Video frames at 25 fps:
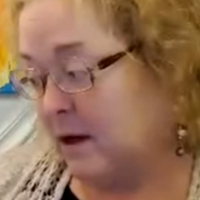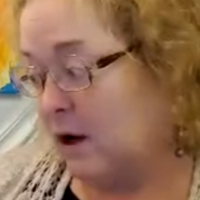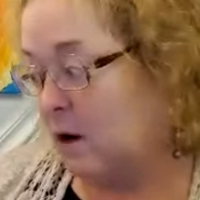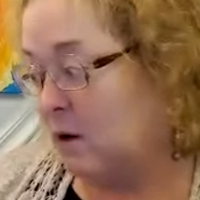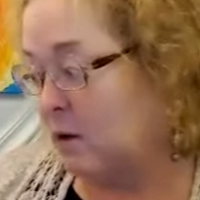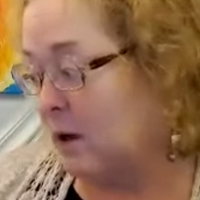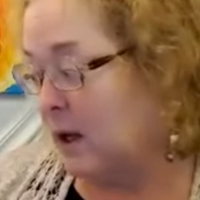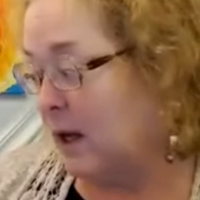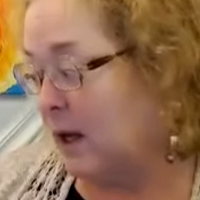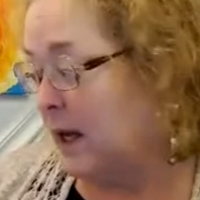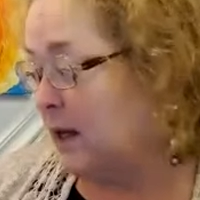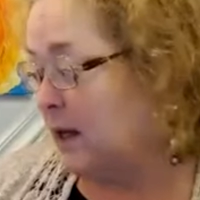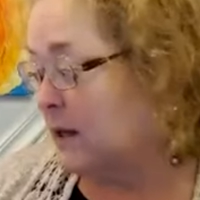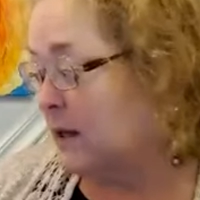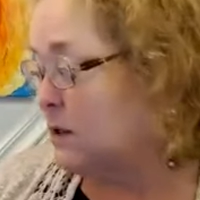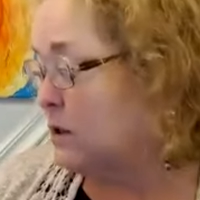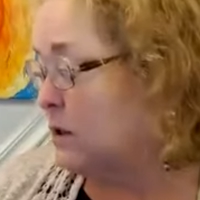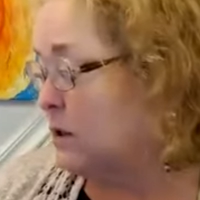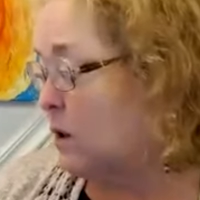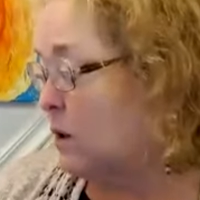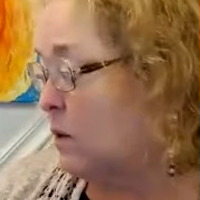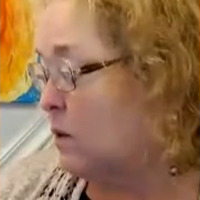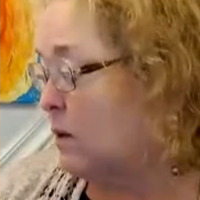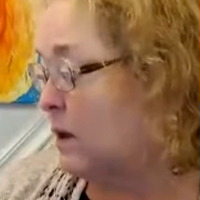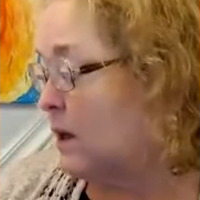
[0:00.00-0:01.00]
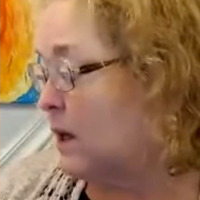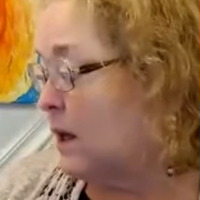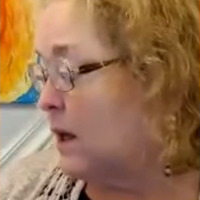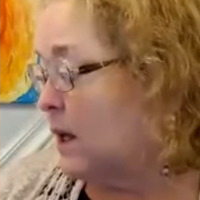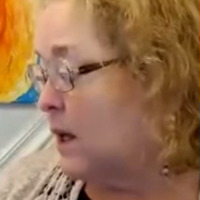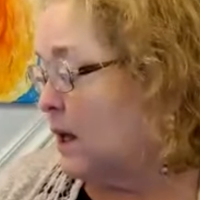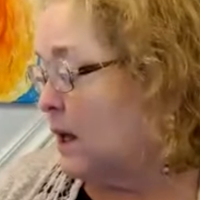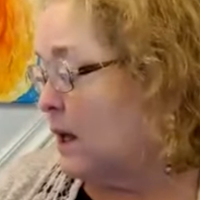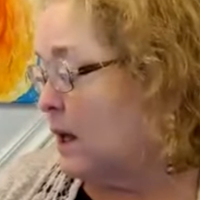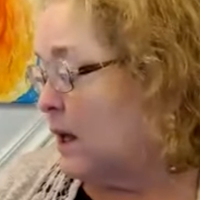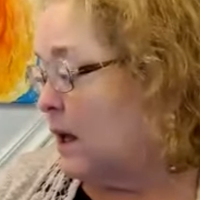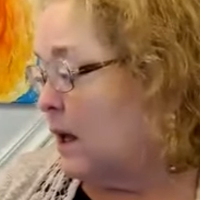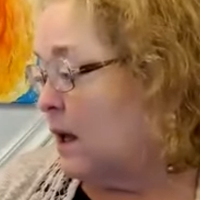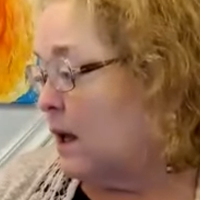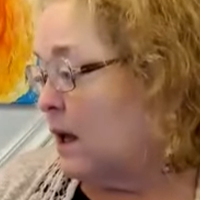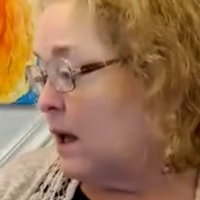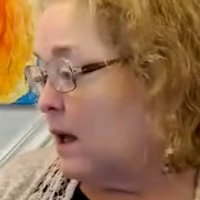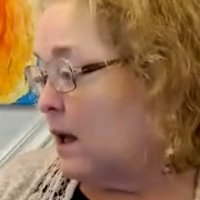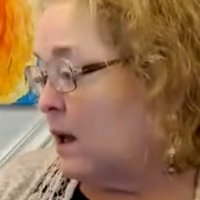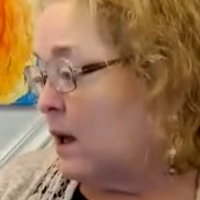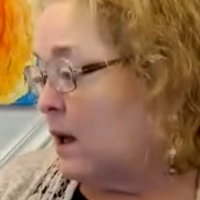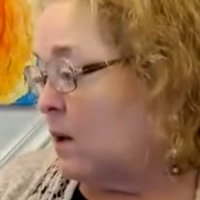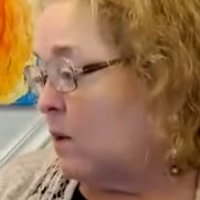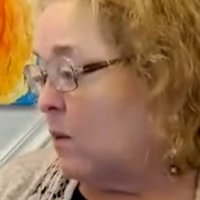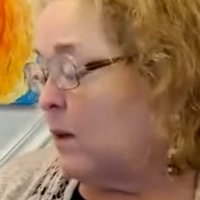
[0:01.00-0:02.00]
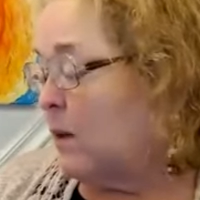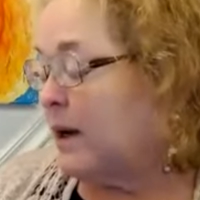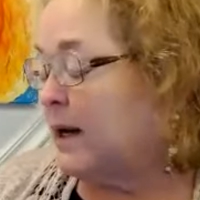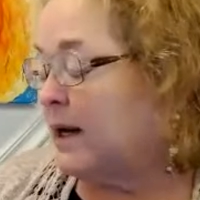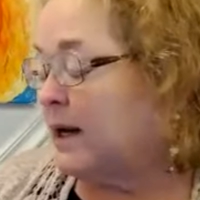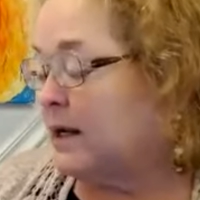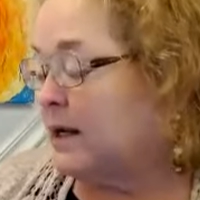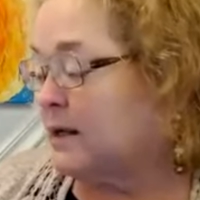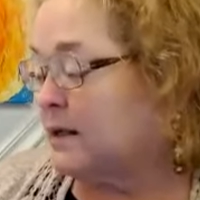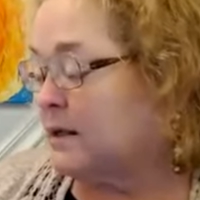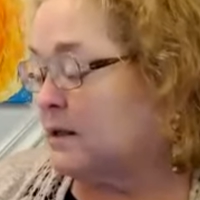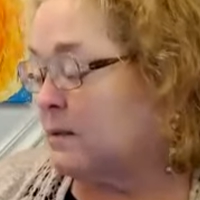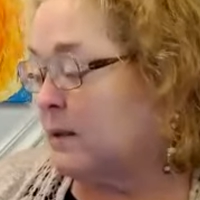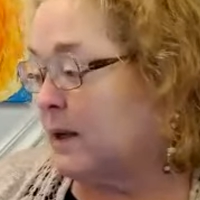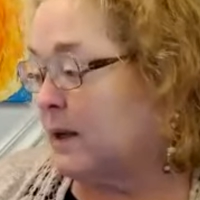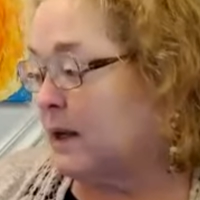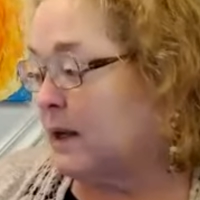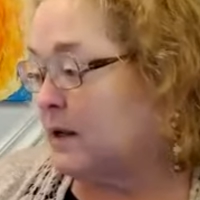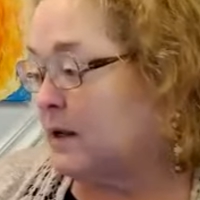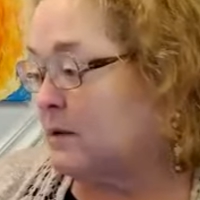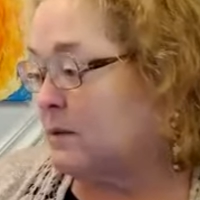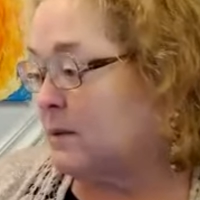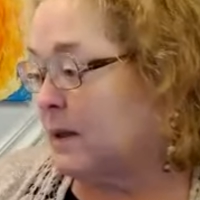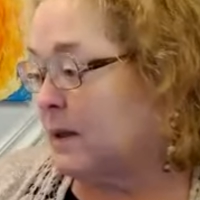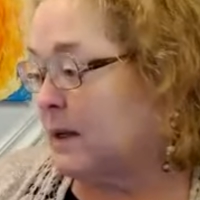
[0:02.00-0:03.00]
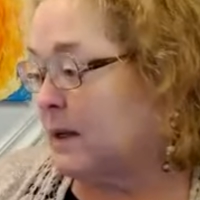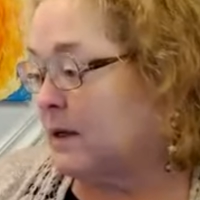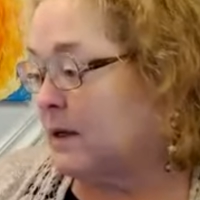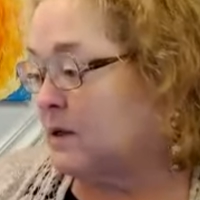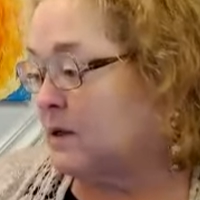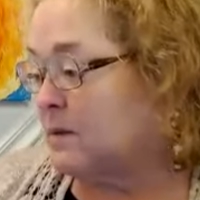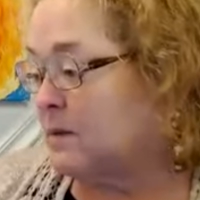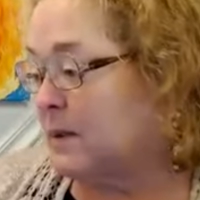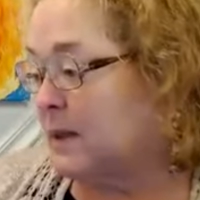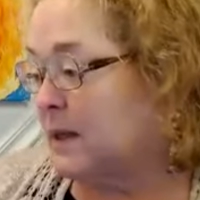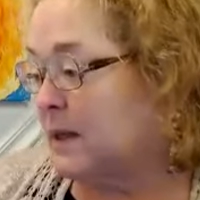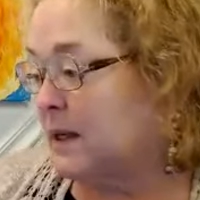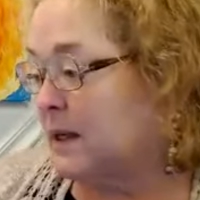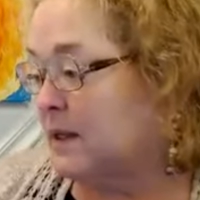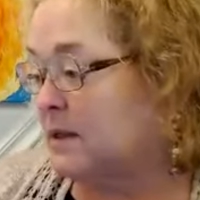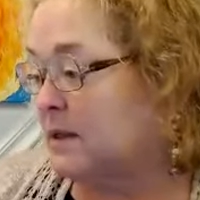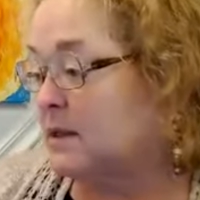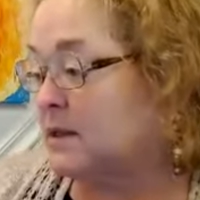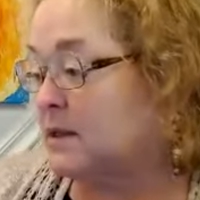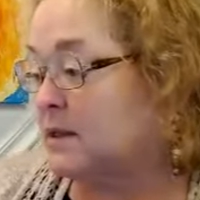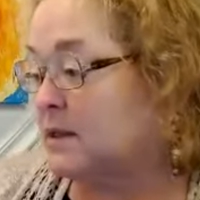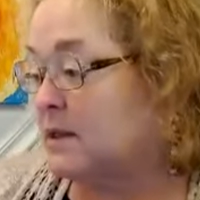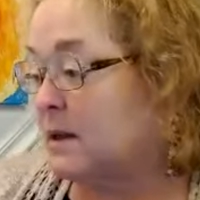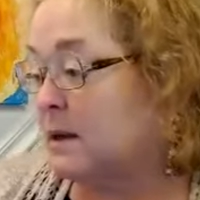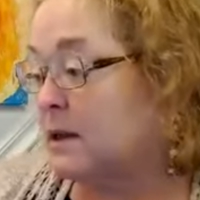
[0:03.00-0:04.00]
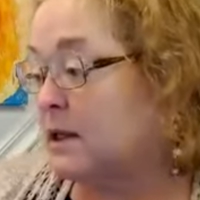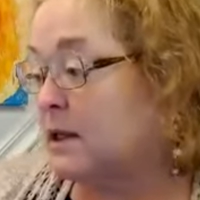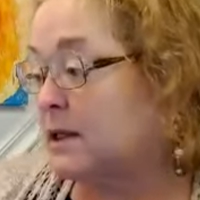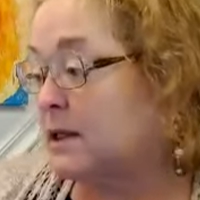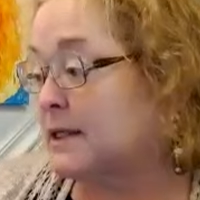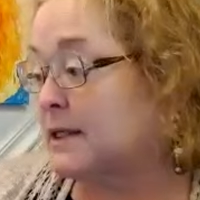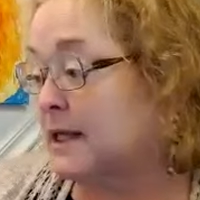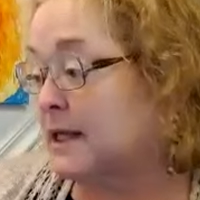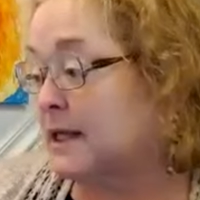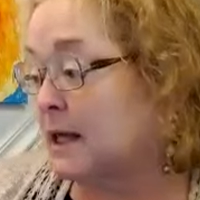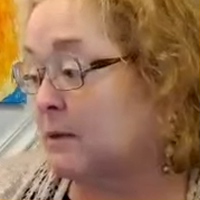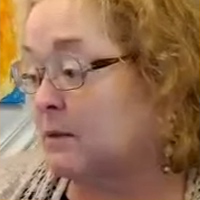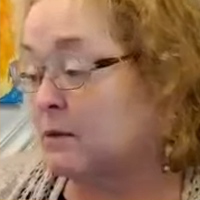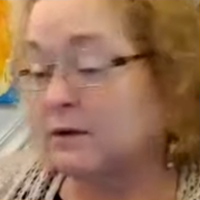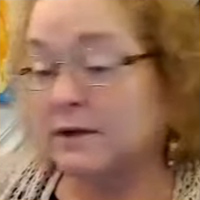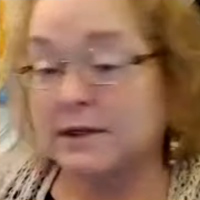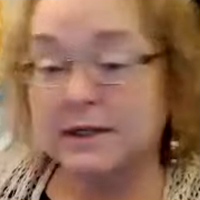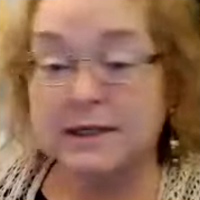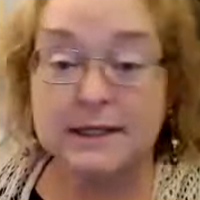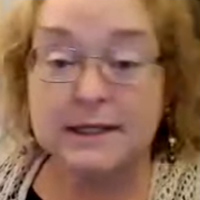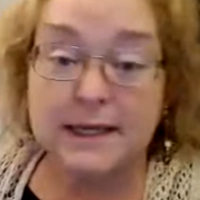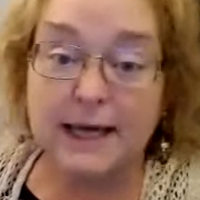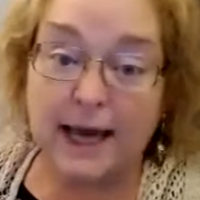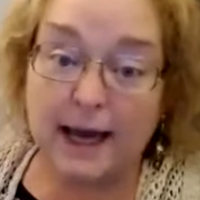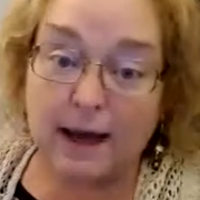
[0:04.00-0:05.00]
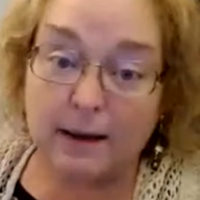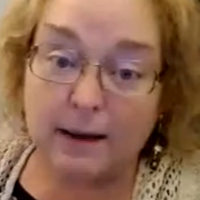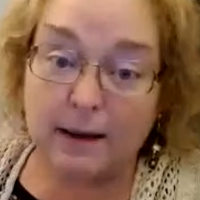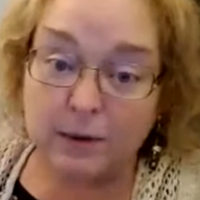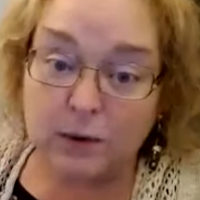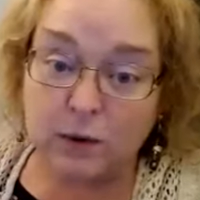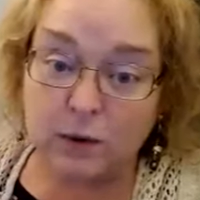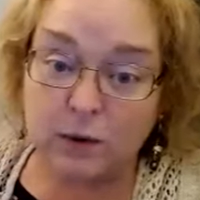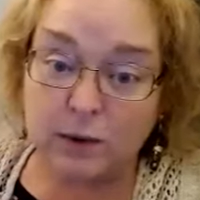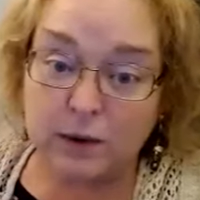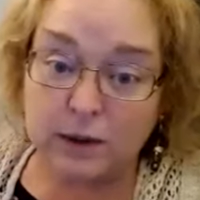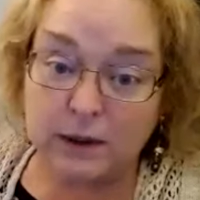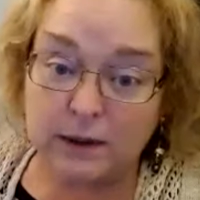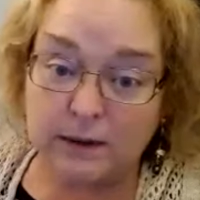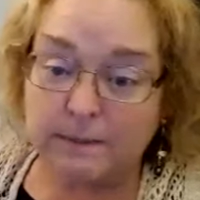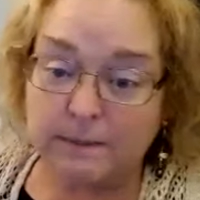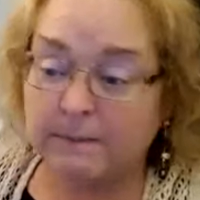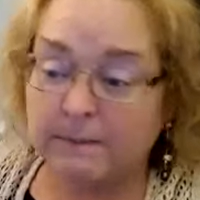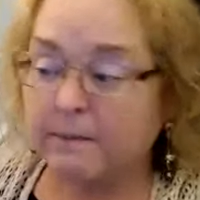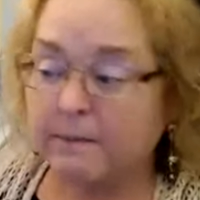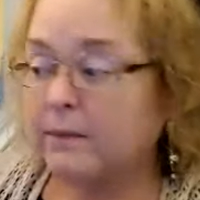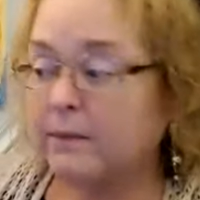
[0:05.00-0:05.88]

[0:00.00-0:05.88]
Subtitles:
Okay, so what else? The sun moves into Capricorn.